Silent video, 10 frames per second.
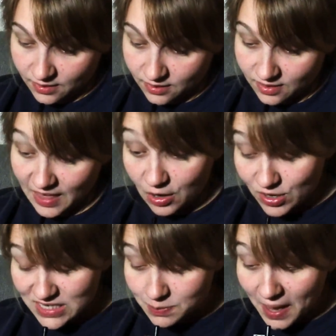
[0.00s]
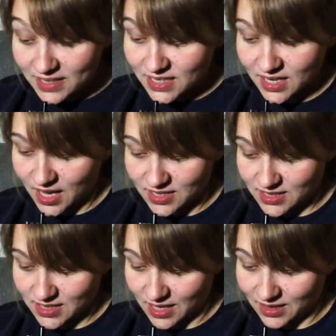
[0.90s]
"They're expecting us,"
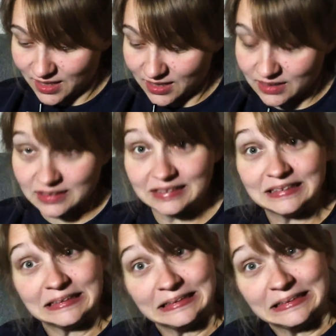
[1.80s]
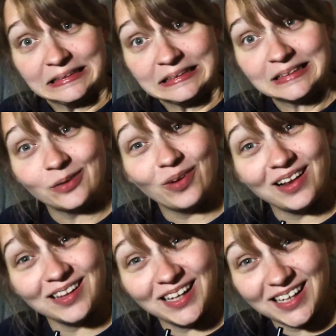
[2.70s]
said Lina. "Well,
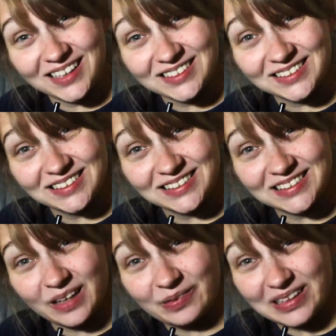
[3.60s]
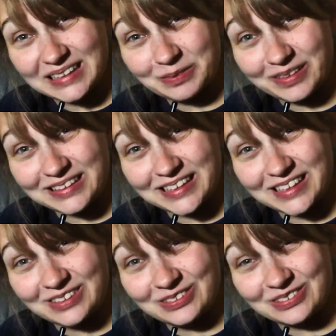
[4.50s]
Lina, they were expecting
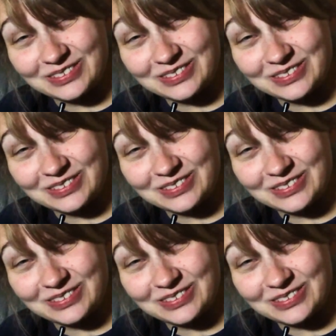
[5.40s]
you.